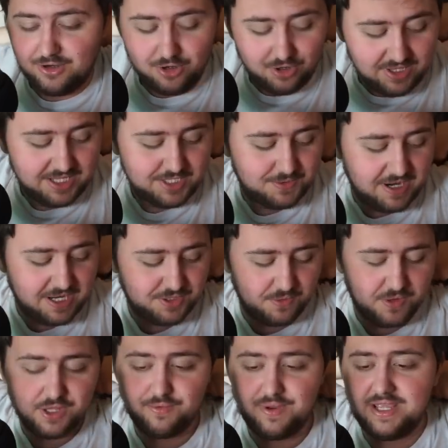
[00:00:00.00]
early
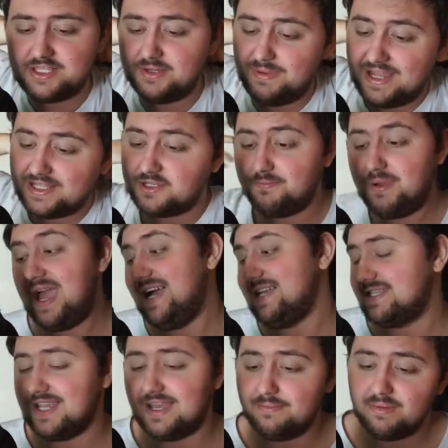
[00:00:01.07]
2023 is about to
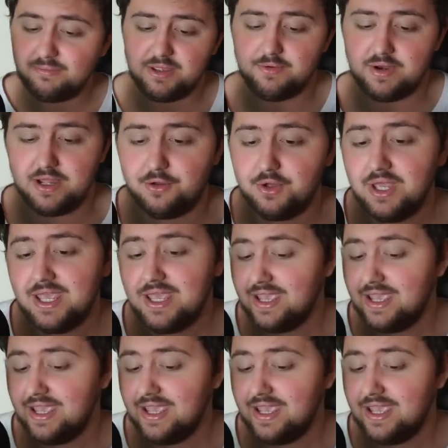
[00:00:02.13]
pass. I'm going to be real.